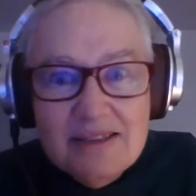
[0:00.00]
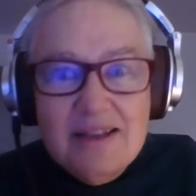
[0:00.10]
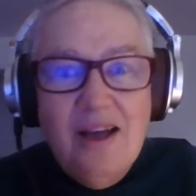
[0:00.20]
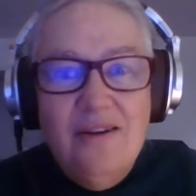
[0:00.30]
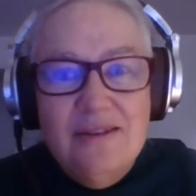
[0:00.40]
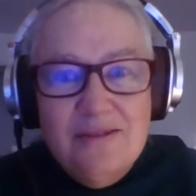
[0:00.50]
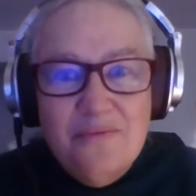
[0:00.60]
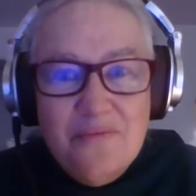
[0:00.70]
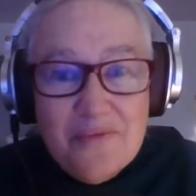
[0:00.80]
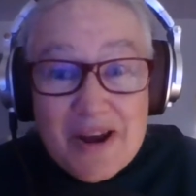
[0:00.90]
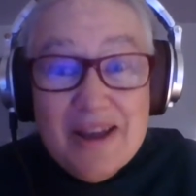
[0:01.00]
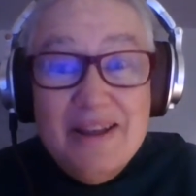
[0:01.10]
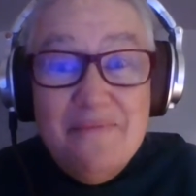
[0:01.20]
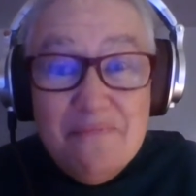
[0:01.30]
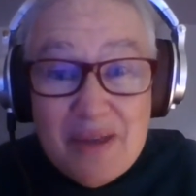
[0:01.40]
So it was
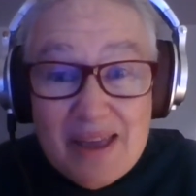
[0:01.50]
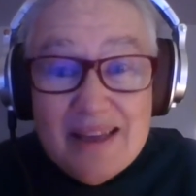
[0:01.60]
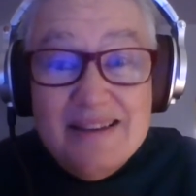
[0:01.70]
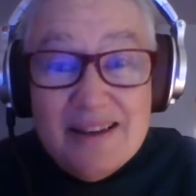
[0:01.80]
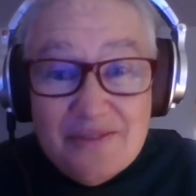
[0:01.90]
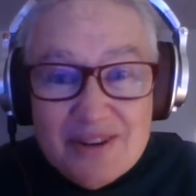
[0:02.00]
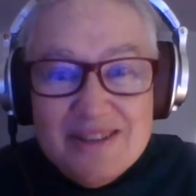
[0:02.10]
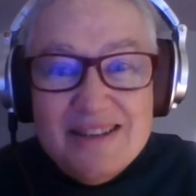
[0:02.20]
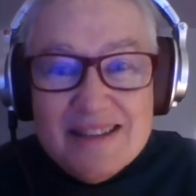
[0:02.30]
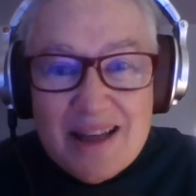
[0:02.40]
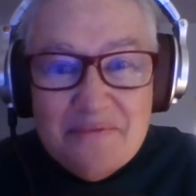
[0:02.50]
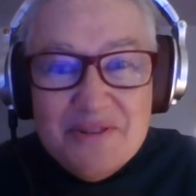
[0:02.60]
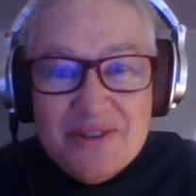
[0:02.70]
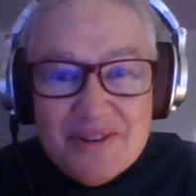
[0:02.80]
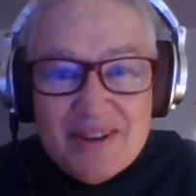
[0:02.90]
really big difference in
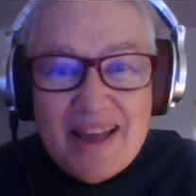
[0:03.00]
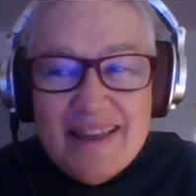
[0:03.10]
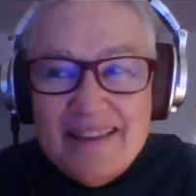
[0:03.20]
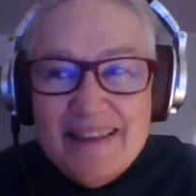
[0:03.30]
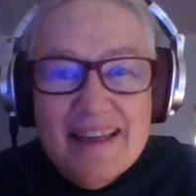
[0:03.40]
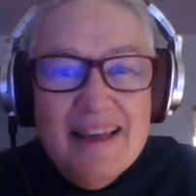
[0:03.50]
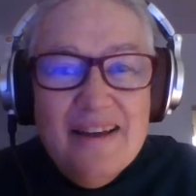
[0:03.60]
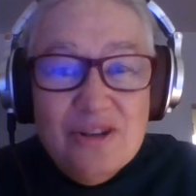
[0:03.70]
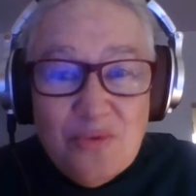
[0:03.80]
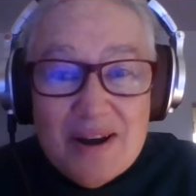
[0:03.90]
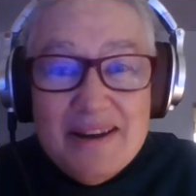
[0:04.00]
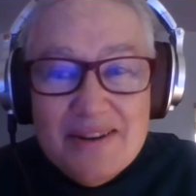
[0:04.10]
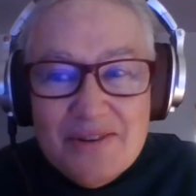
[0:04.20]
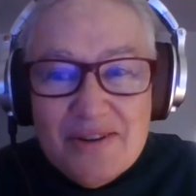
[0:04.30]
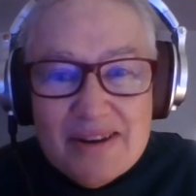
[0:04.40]
temperature, like 20
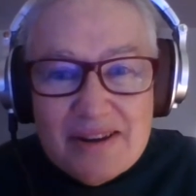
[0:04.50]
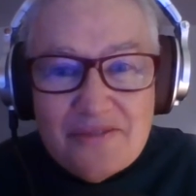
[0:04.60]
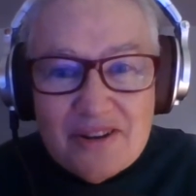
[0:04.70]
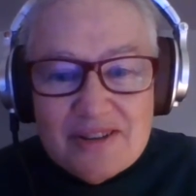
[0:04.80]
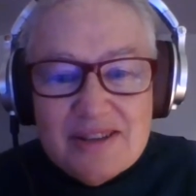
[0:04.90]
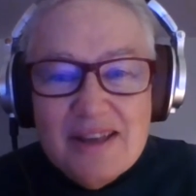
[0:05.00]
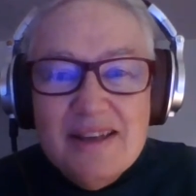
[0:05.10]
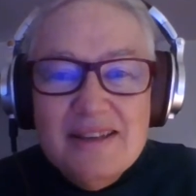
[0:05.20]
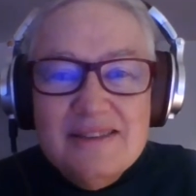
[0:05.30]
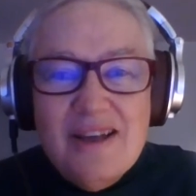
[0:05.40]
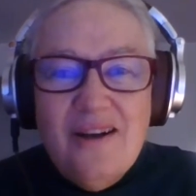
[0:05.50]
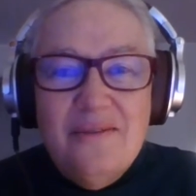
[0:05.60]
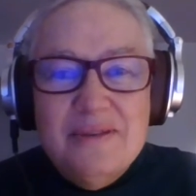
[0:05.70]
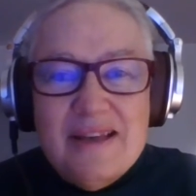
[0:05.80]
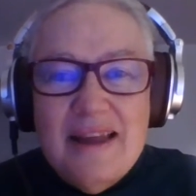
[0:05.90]
degree difference. So
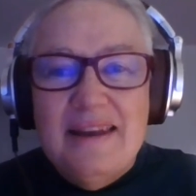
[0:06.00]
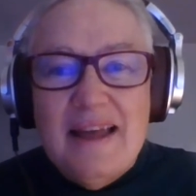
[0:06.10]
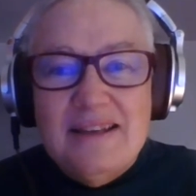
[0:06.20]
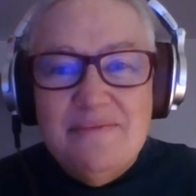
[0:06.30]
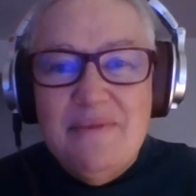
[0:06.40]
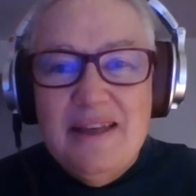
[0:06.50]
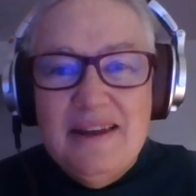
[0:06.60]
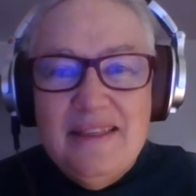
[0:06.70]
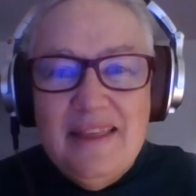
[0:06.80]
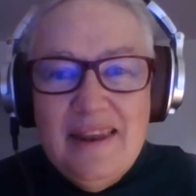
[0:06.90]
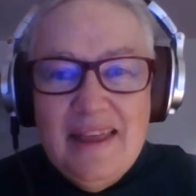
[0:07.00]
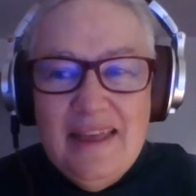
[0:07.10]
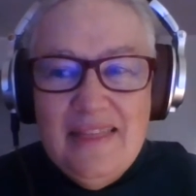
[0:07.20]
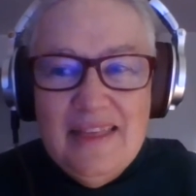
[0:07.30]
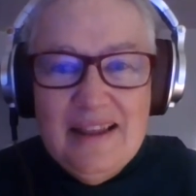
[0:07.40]
it was kind of nice being
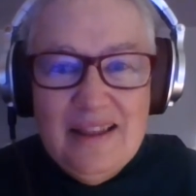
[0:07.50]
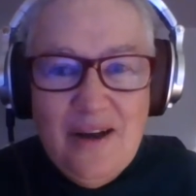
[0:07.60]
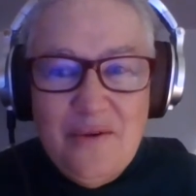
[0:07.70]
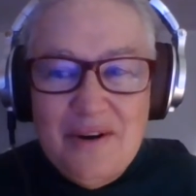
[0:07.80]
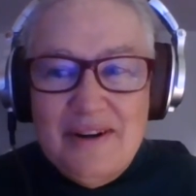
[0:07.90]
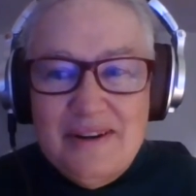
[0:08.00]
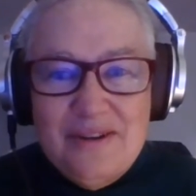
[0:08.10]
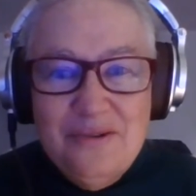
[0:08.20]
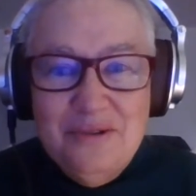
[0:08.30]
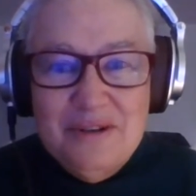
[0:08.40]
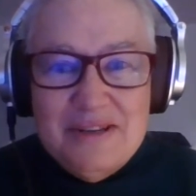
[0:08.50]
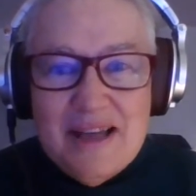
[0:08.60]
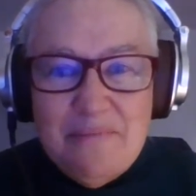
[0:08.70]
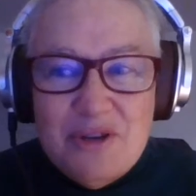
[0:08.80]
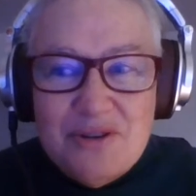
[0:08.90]
in the lower, cooler
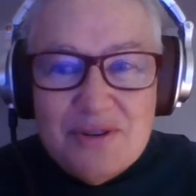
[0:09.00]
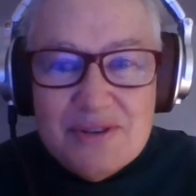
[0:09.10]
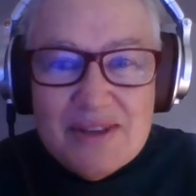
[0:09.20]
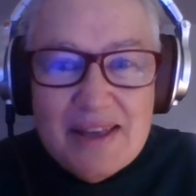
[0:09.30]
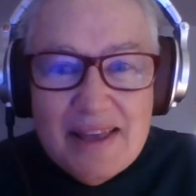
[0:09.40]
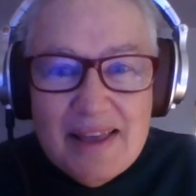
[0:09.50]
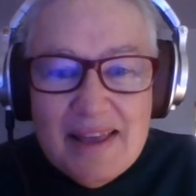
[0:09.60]
temperatures.